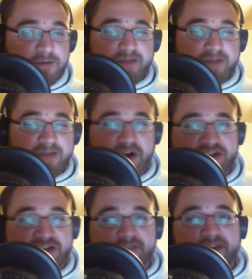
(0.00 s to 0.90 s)
me if you're
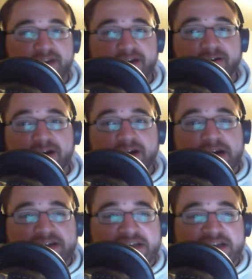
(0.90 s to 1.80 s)
watching the video.
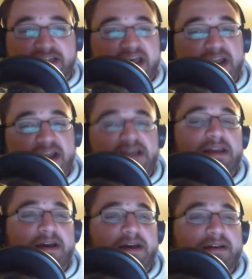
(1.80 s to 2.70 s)

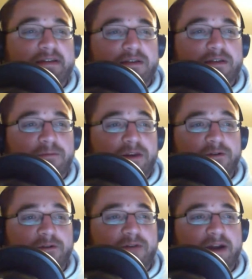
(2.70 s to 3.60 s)
You'll be
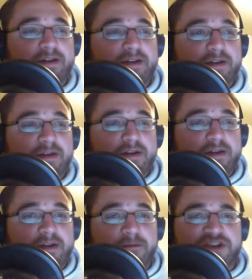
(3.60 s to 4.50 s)
notified.
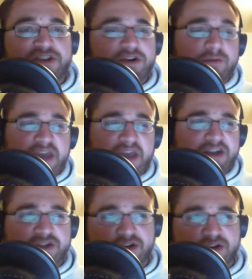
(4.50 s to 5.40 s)
I'll make sure your
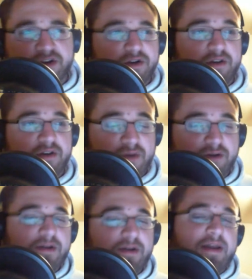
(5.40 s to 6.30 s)
notifications are turned on
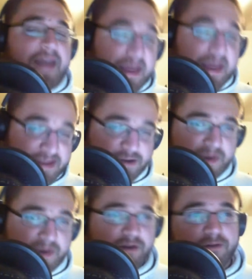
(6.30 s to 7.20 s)
as well, and
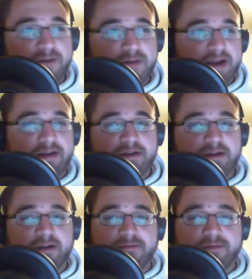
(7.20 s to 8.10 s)
then you'll be notified
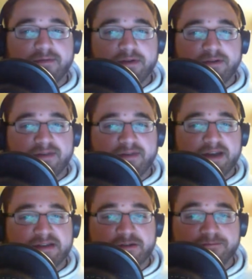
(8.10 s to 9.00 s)
of
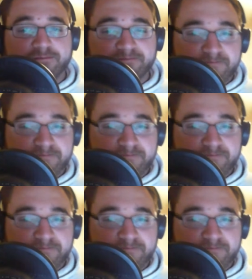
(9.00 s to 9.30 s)
that. So